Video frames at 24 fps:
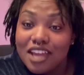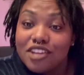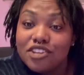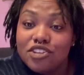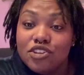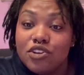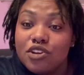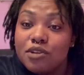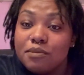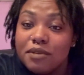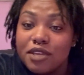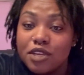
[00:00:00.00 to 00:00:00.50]

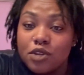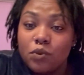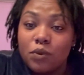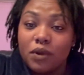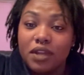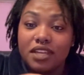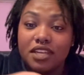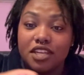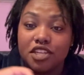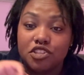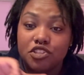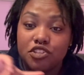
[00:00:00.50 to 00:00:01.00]
You can be
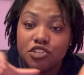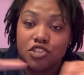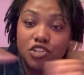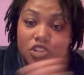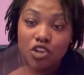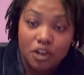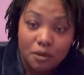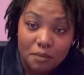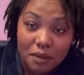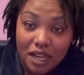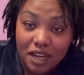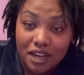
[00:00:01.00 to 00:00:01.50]
queen in
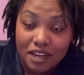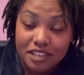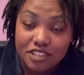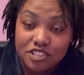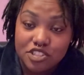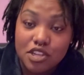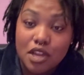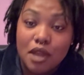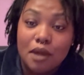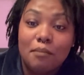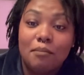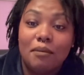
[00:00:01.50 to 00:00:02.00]
your marriage,